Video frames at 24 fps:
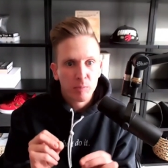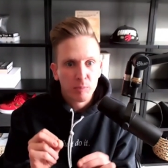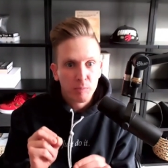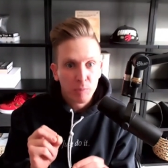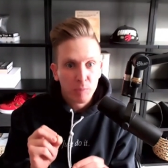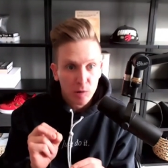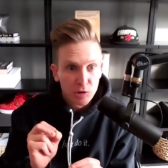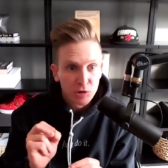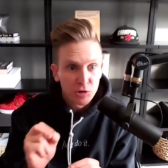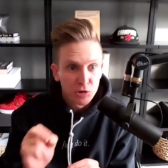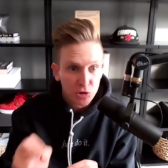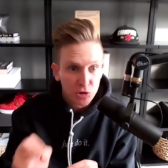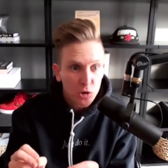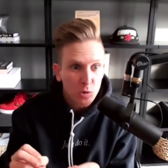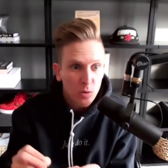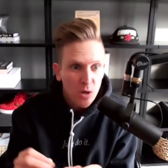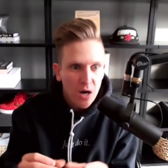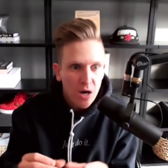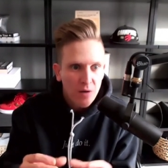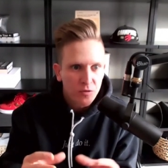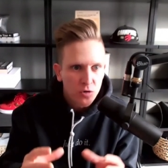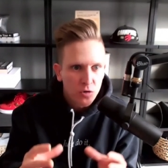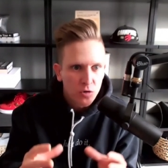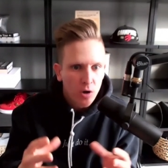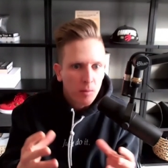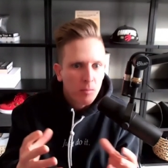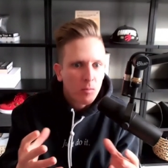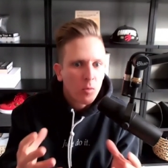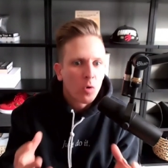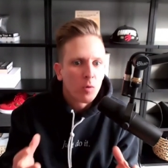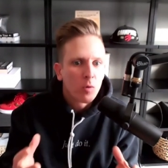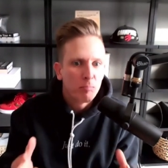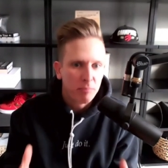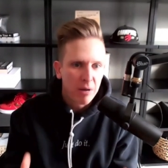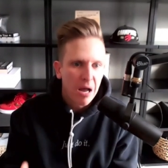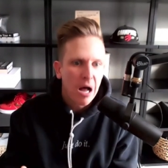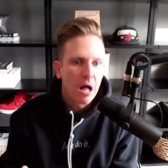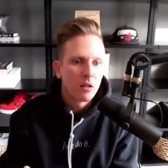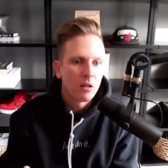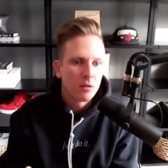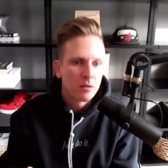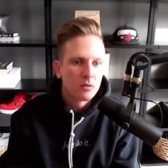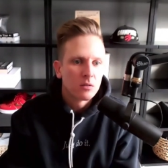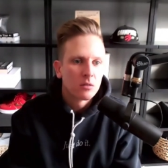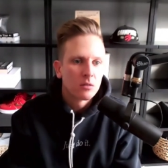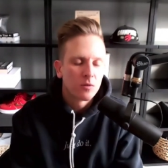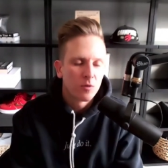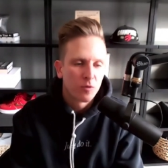pursue after a more
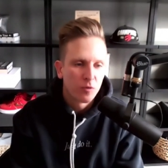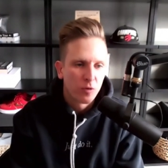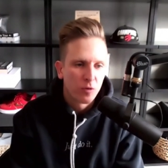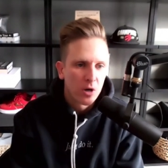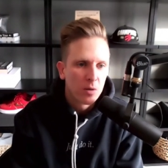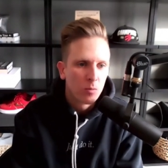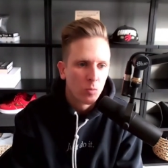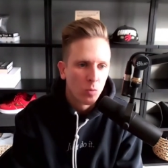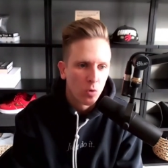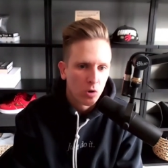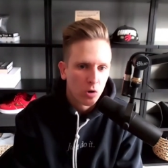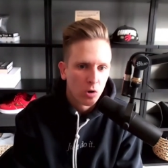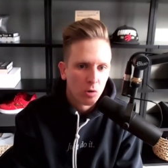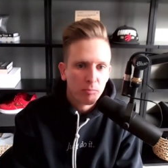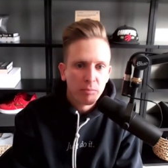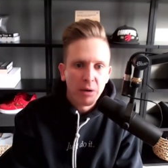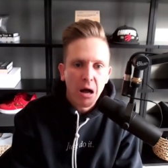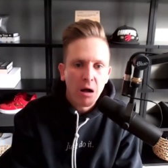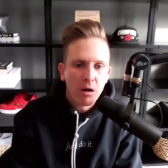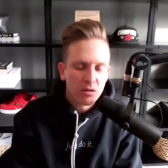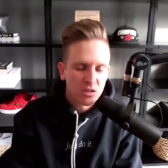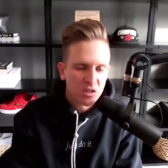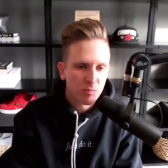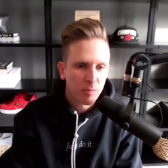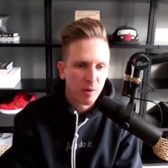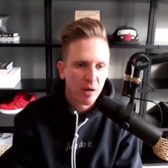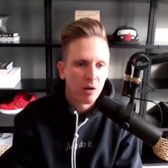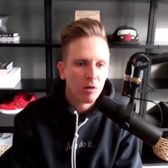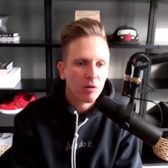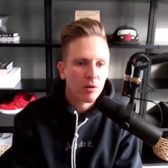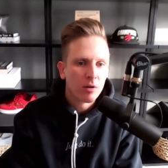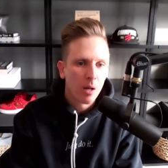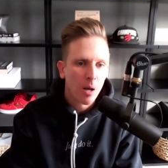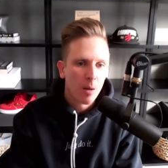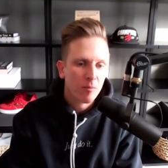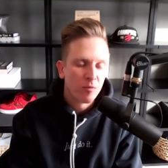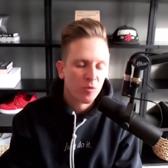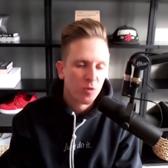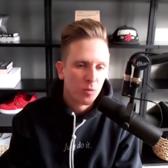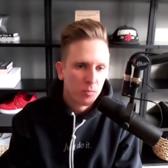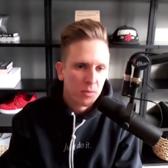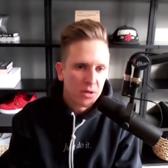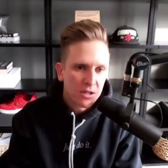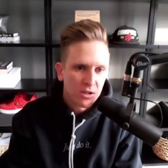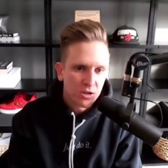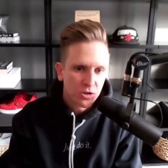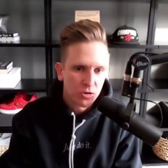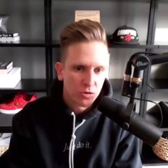balanced framework or balanced paradigm for
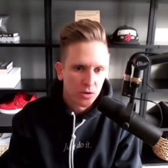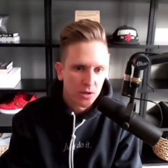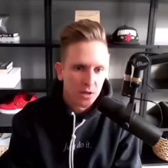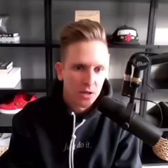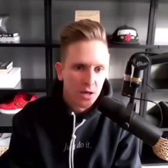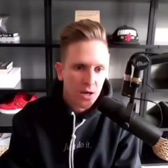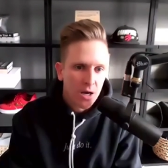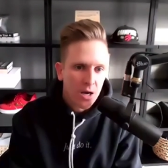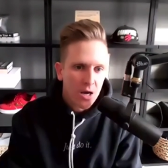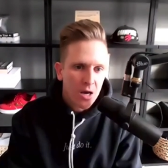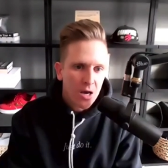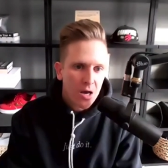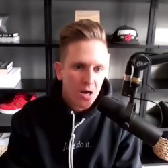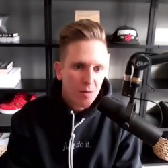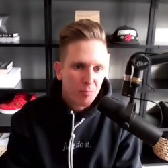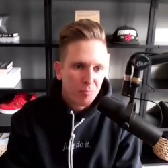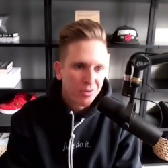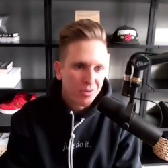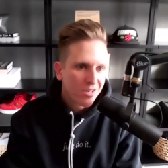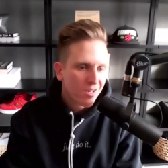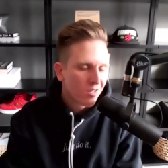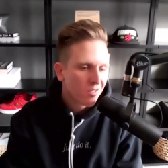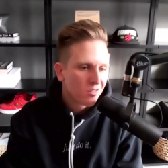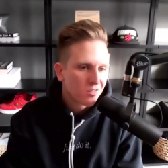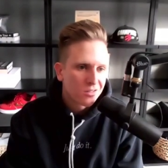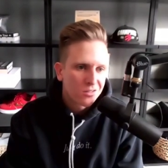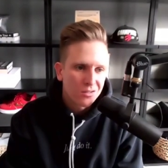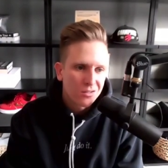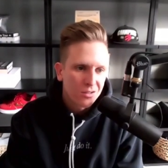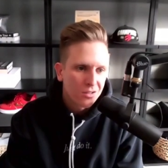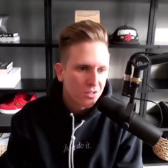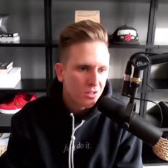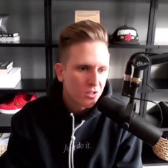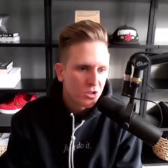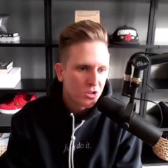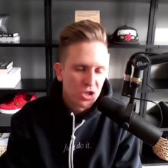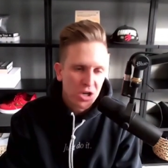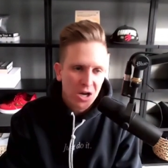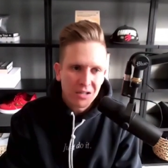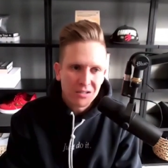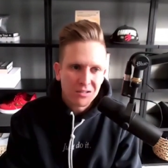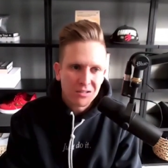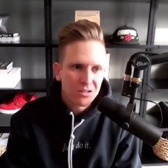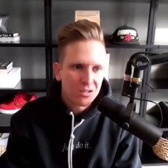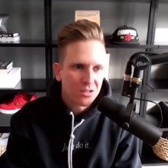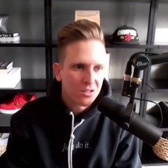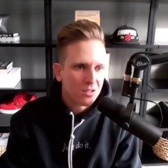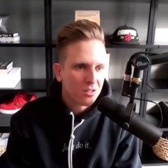ministry because Gen
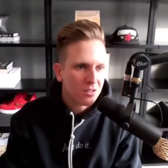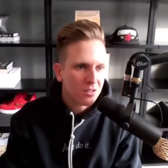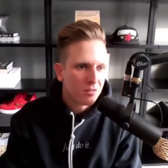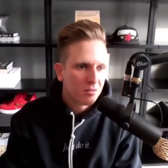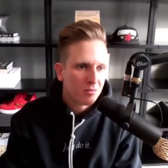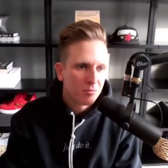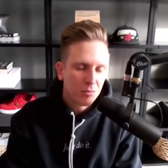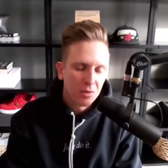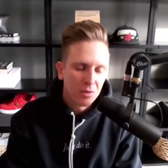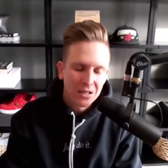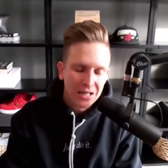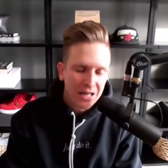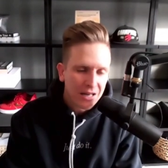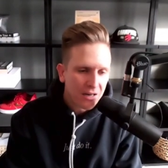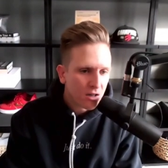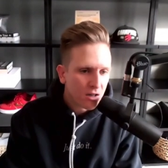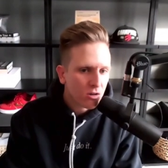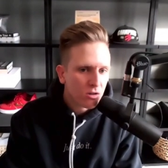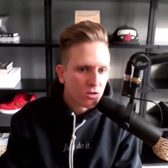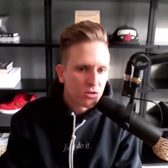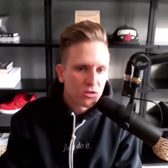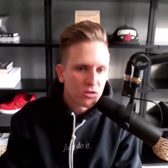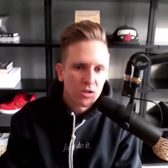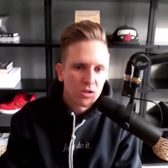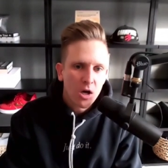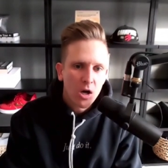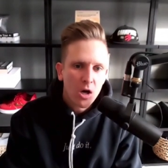Z, millennials,